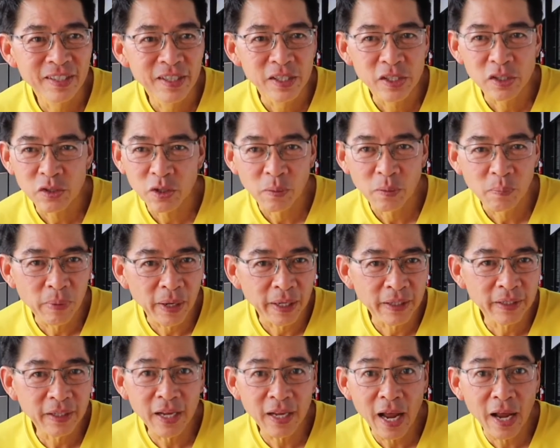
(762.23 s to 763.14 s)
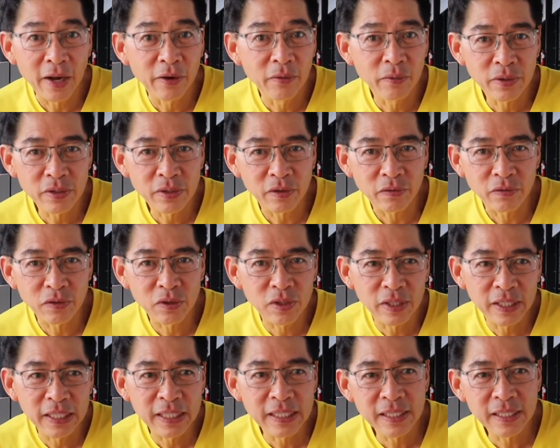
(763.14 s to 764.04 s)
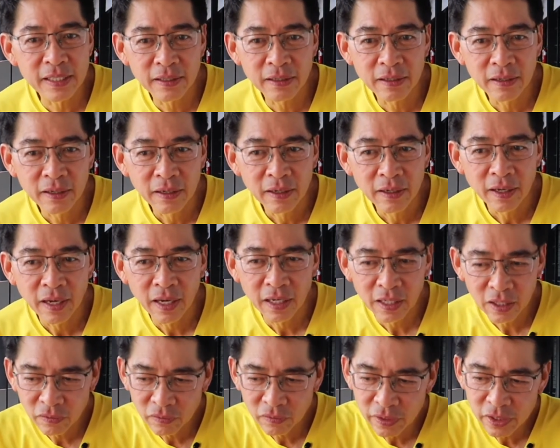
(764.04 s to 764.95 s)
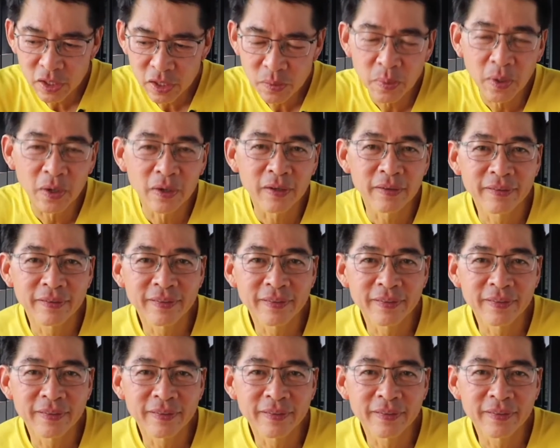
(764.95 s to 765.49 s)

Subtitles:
So we planted hundreds of trees, and they're very small.